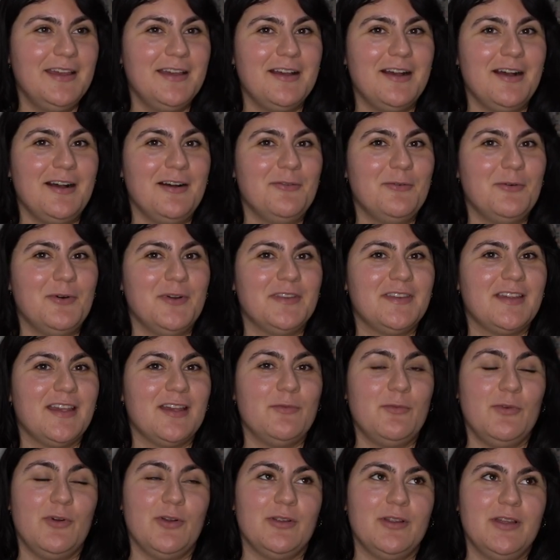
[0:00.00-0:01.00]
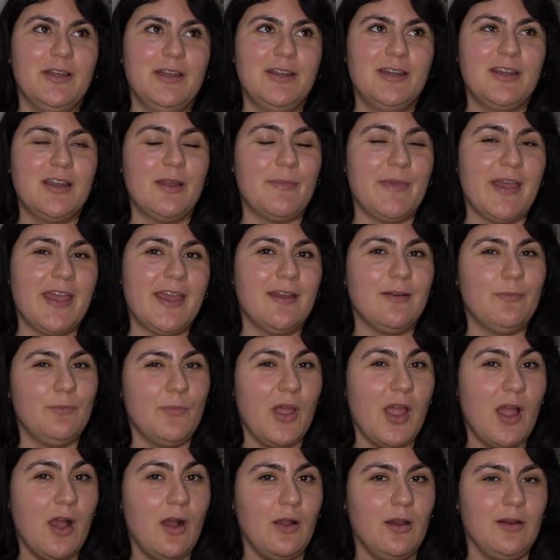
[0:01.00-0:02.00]
oh, one time. Well, not my hand,
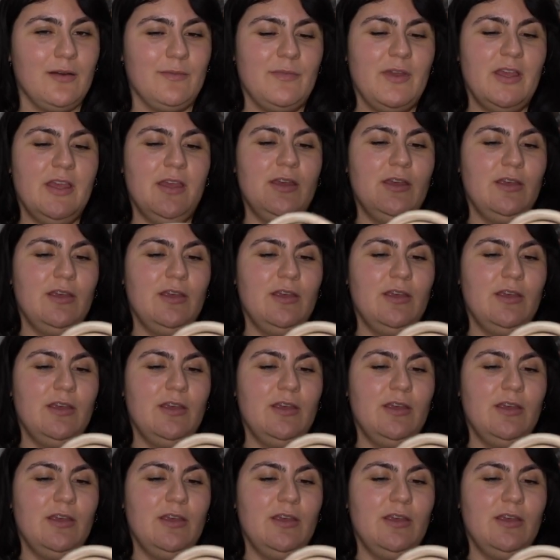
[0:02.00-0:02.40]
my arm.